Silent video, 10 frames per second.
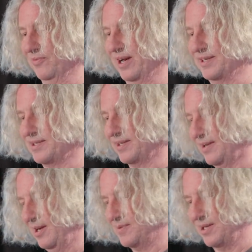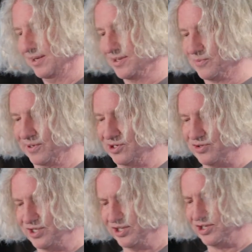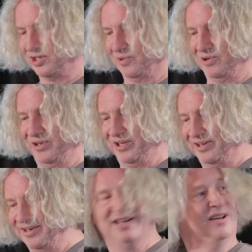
When I keep saying this word trigintaduonion,